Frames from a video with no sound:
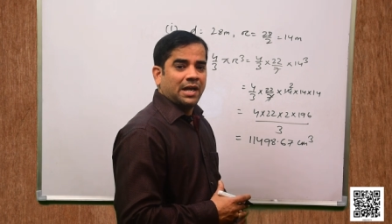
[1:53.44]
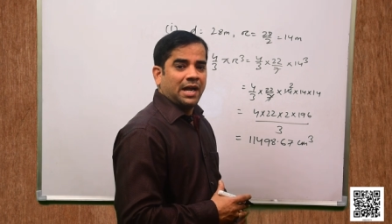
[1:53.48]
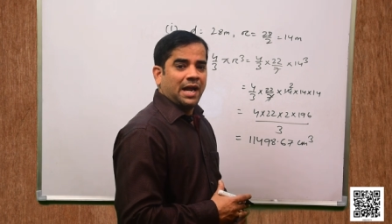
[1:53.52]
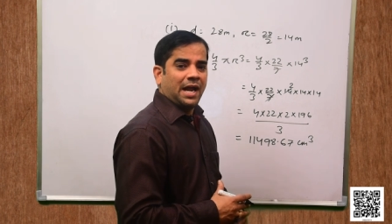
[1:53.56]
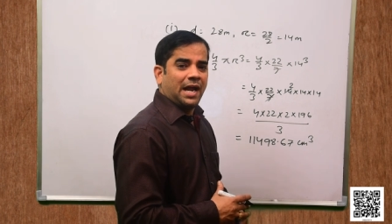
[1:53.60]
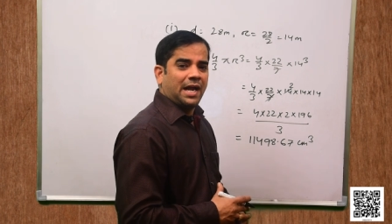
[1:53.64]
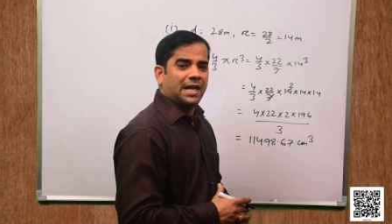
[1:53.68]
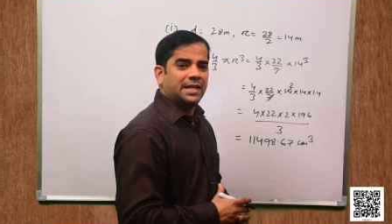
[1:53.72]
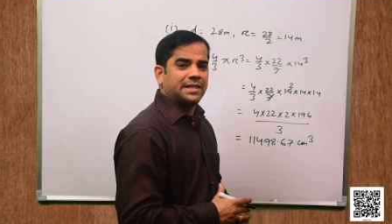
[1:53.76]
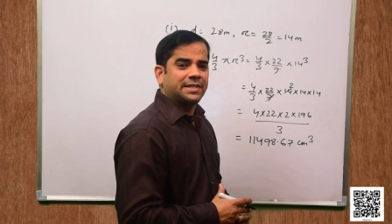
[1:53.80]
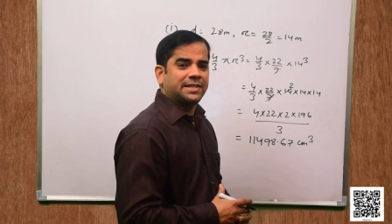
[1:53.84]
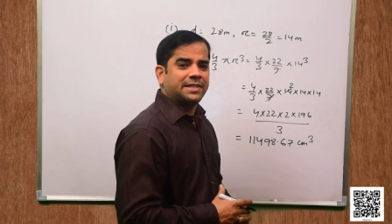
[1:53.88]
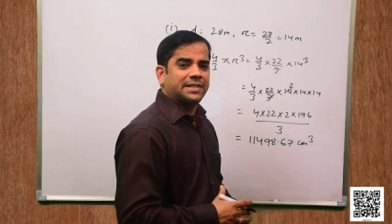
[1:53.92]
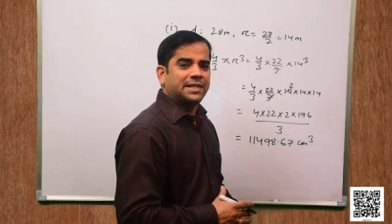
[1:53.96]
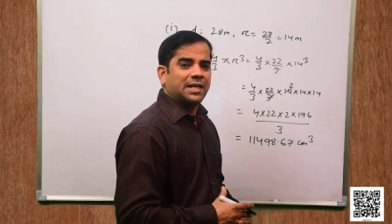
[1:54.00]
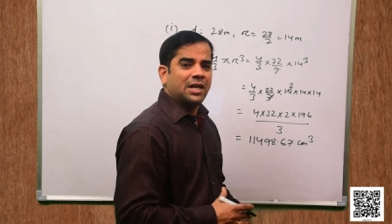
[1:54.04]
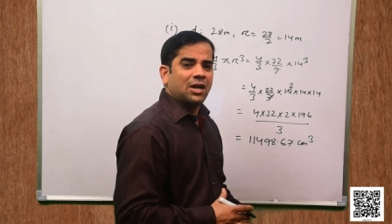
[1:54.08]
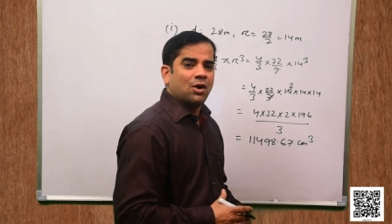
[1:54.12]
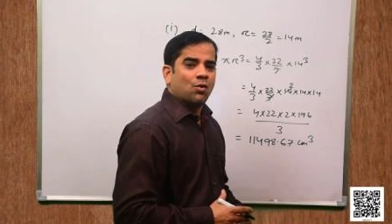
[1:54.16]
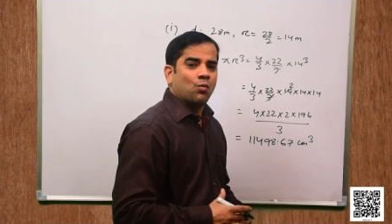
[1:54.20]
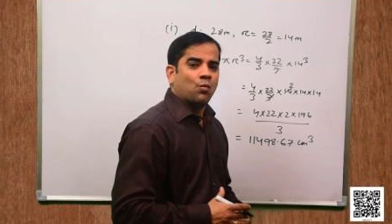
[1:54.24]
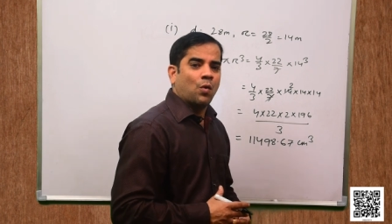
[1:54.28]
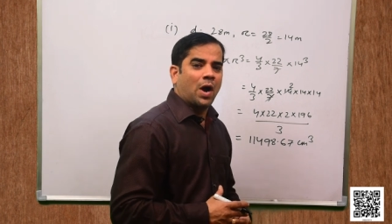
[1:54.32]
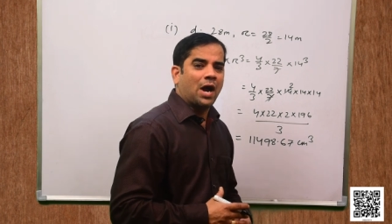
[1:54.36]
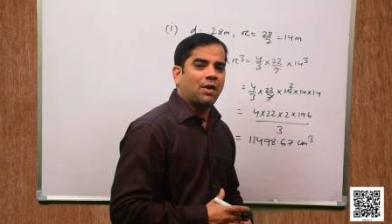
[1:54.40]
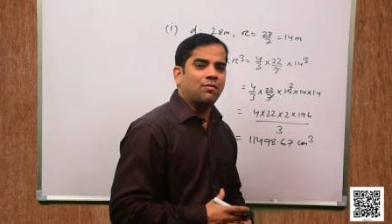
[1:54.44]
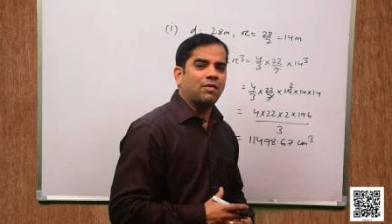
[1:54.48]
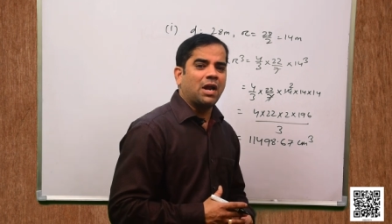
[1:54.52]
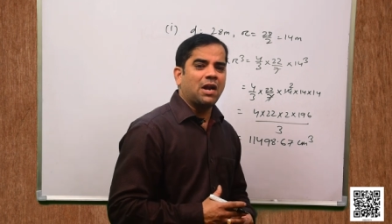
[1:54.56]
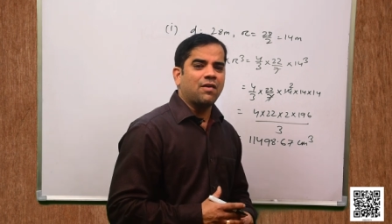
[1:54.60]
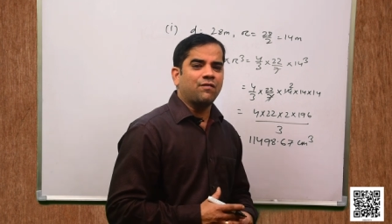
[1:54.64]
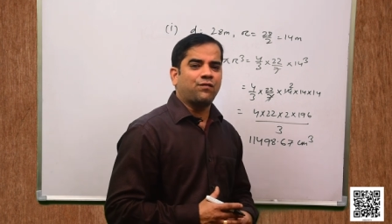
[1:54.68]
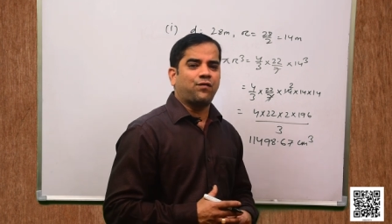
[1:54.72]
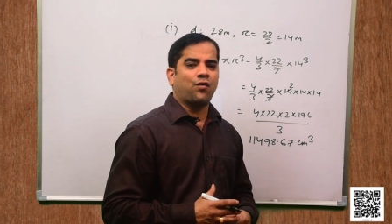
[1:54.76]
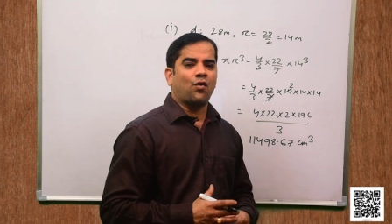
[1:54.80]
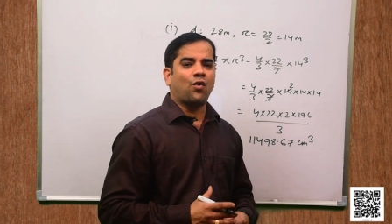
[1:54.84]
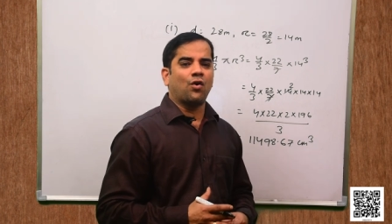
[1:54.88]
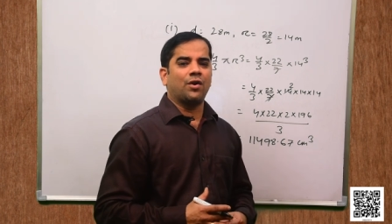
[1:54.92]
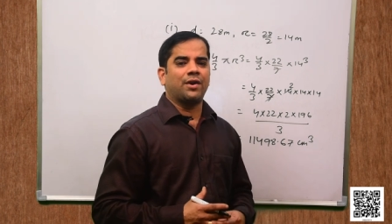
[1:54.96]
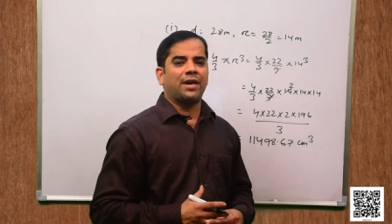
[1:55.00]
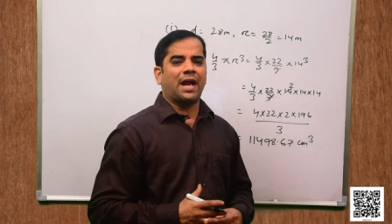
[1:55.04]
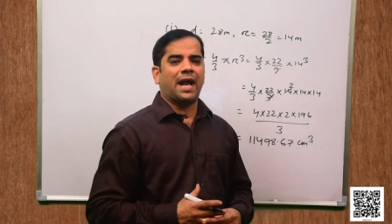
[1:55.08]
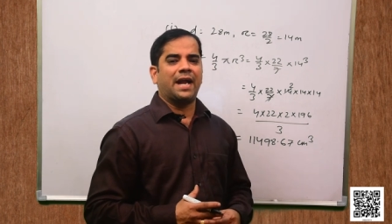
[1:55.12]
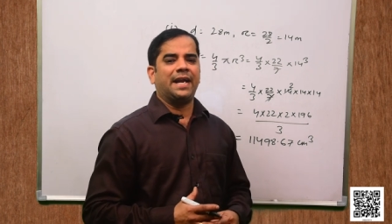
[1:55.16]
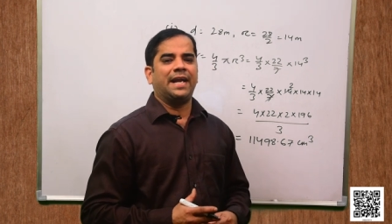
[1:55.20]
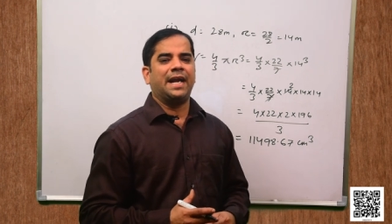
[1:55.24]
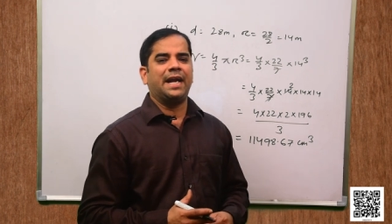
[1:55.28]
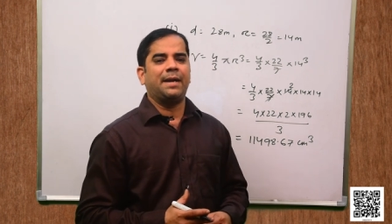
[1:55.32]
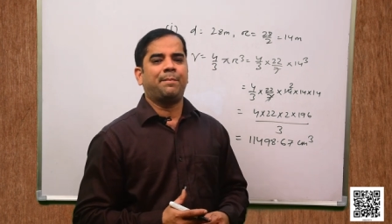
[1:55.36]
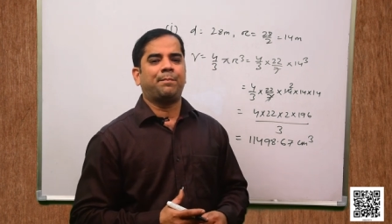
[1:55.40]
Hence,
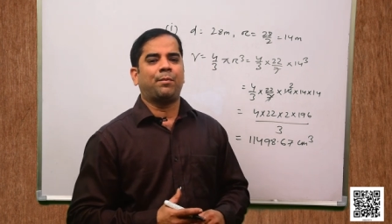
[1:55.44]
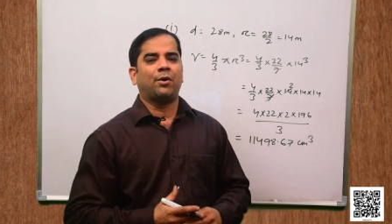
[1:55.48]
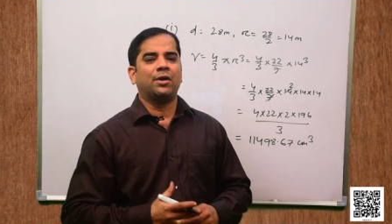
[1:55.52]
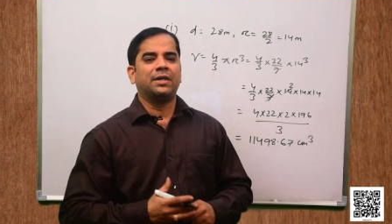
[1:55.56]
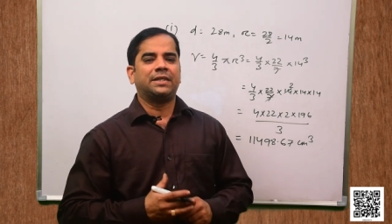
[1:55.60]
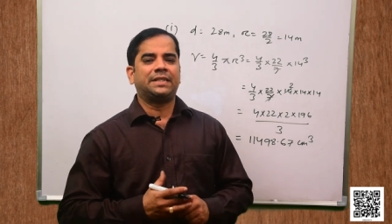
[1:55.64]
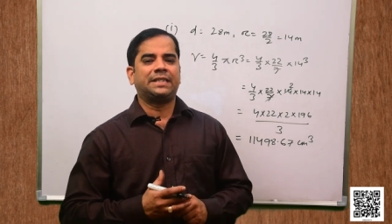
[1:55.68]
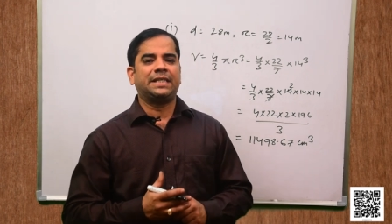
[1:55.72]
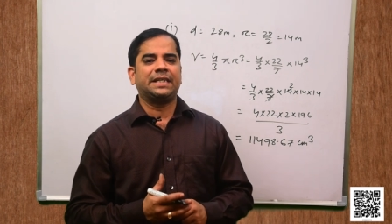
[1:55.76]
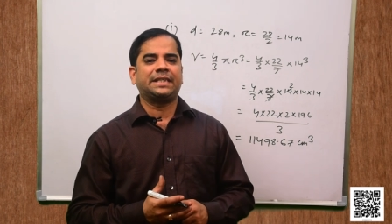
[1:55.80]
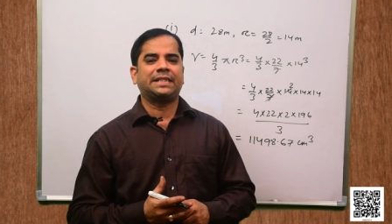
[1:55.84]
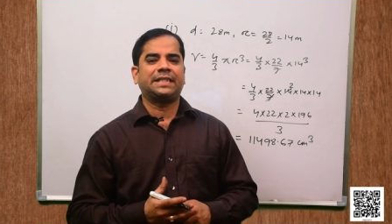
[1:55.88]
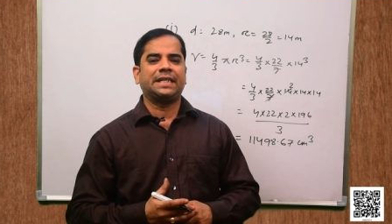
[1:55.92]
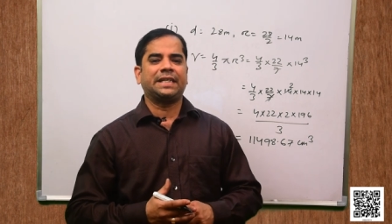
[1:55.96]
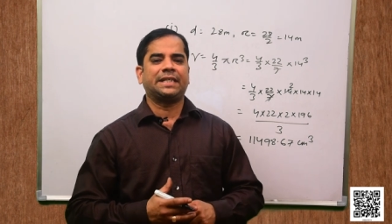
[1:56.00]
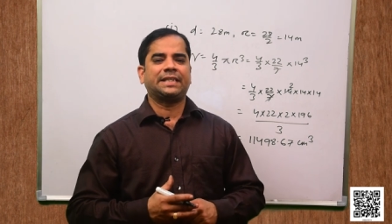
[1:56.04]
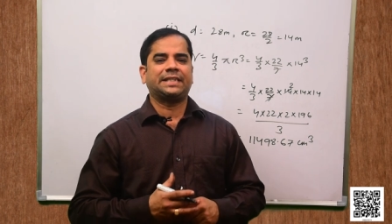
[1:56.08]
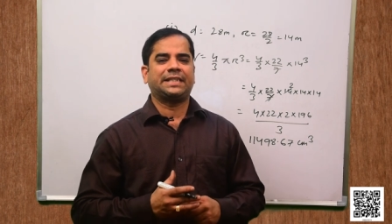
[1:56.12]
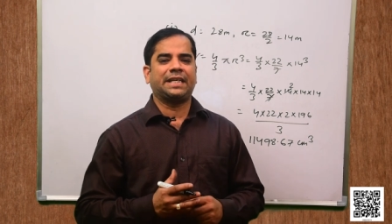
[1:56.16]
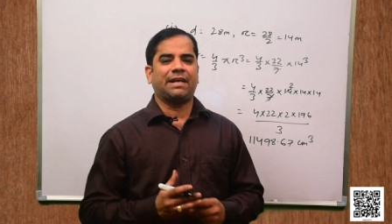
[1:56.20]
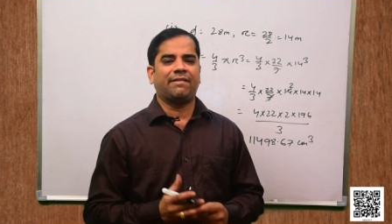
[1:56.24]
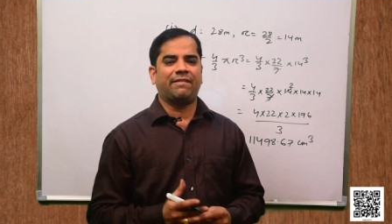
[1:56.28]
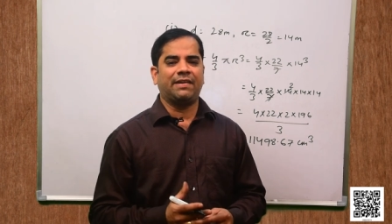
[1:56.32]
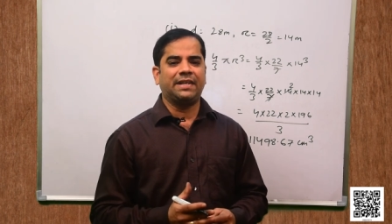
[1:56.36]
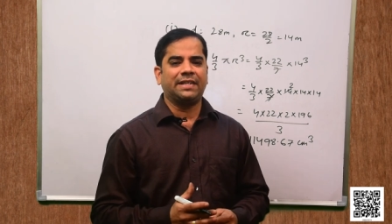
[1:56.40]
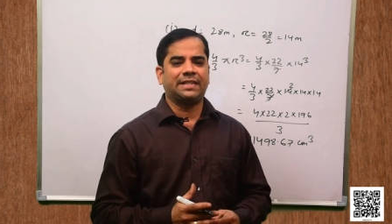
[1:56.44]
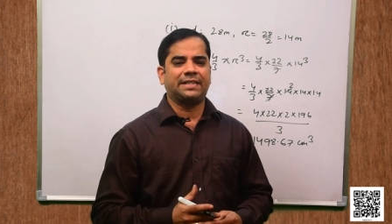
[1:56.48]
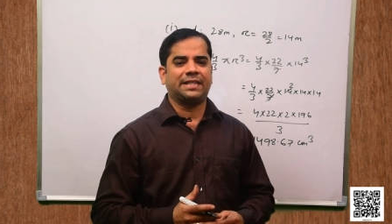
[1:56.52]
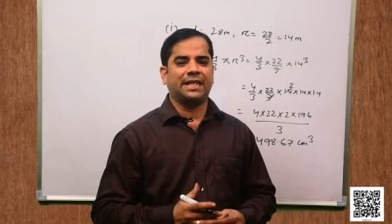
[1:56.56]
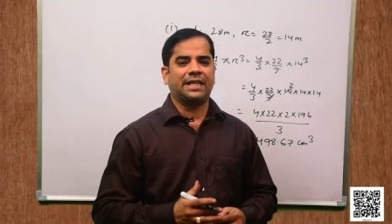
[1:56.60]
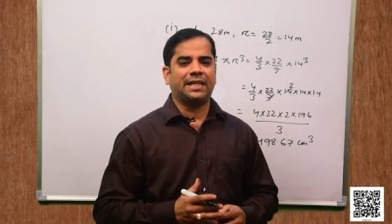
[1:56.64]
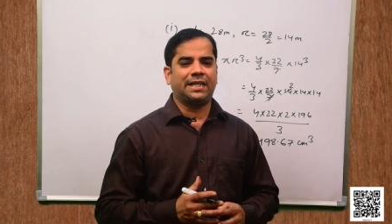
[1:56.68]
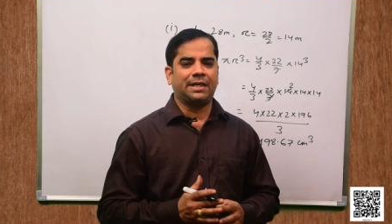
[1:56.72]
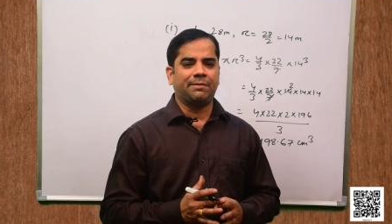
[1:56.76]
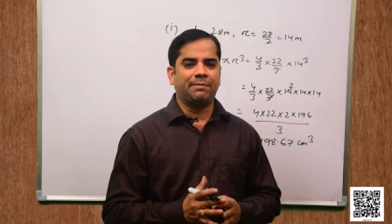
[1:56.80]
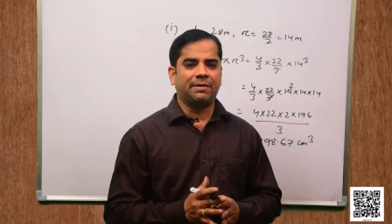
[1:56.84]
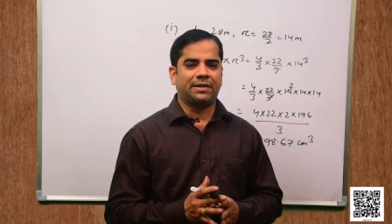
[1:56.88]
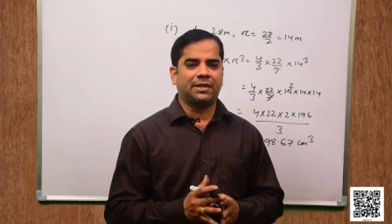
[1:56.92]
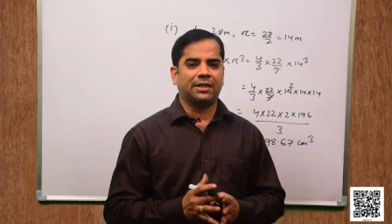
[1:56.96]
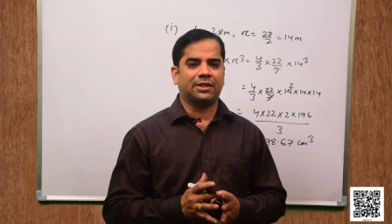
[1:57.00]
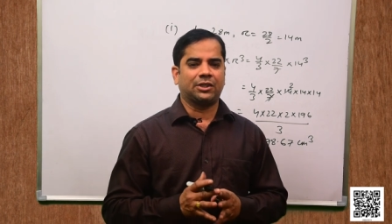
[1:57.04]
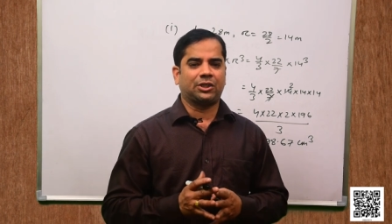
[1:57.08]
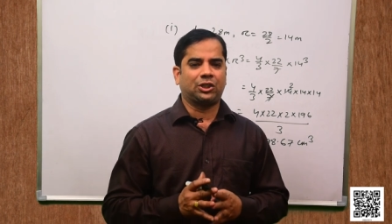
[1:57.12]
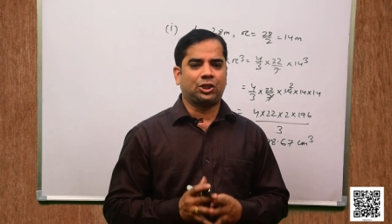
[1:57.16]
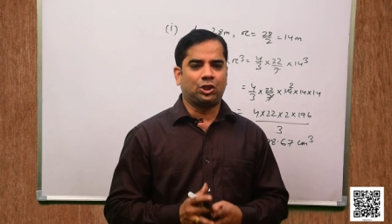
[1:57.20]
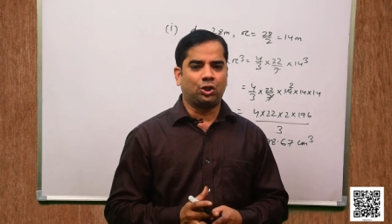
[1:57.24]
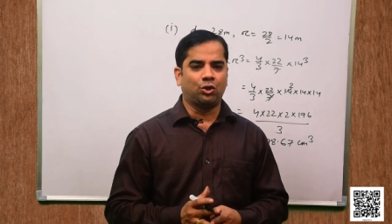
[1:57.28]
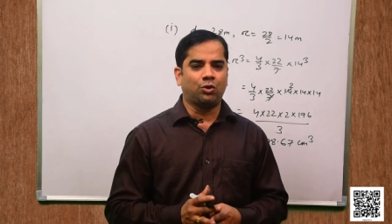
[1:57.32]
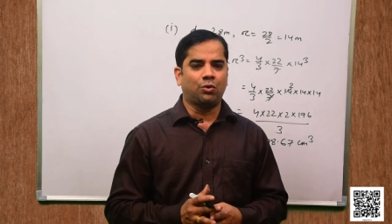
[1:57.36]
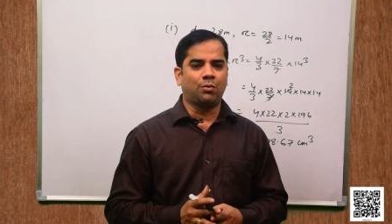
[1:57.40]
114,98.667 centimeter
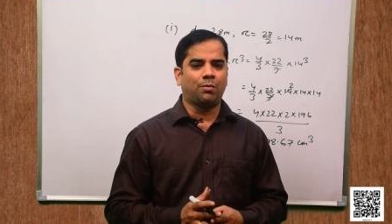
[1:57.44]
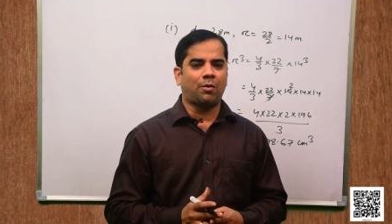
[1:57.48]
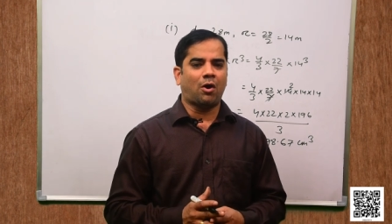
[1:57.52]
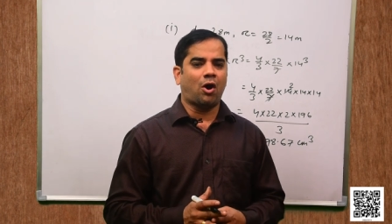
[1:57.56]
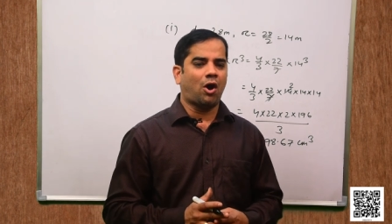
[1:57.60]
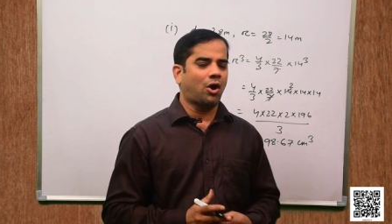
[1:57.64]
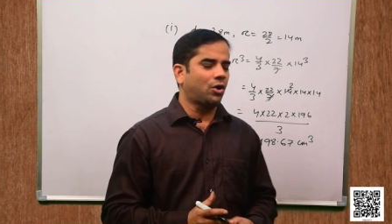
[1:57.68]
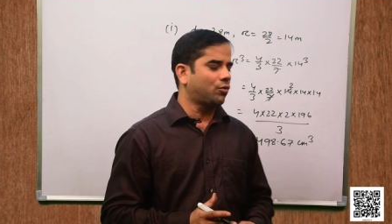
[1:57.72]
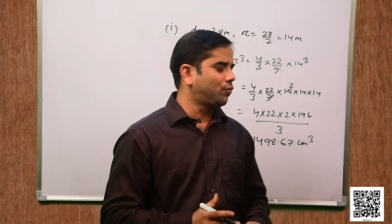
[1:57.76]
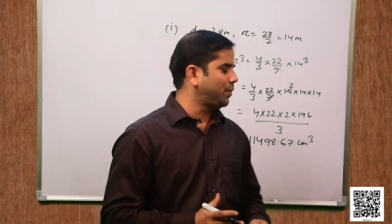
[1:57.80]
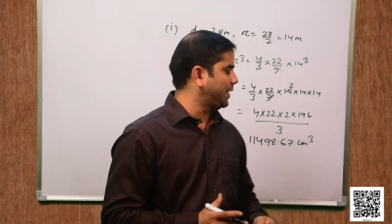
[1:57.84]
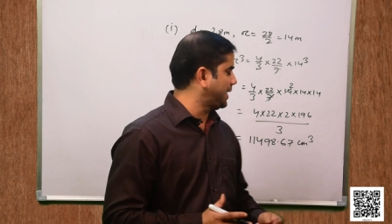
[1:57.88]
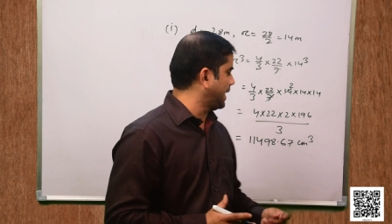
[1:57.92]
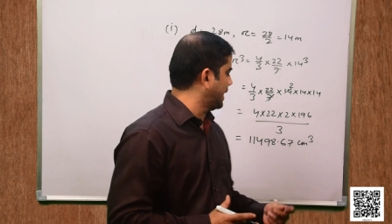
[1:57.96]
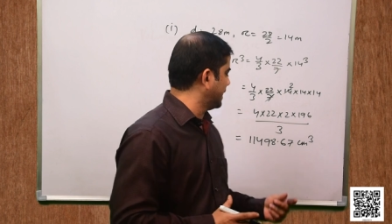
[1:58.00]
cube, or we